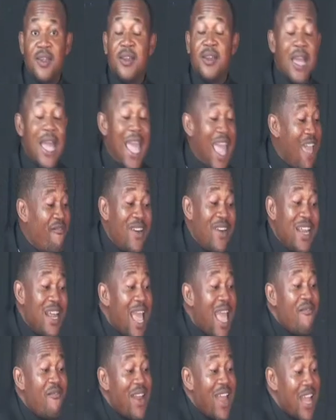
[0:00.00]
Every,
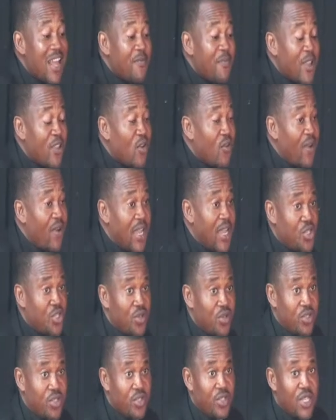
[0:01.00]
every aspect of our
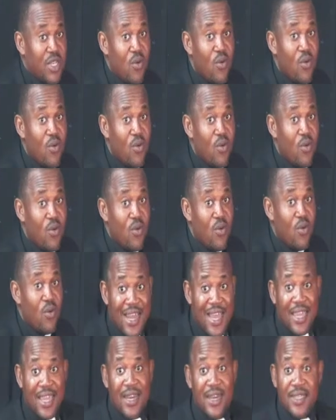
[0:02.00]
church, the only thing that is
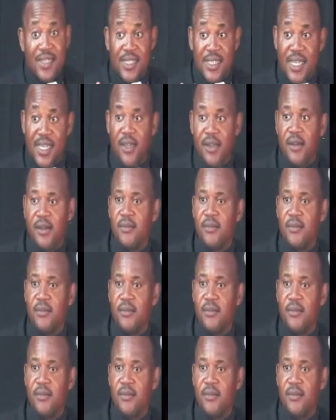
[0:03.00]
lacking is skill.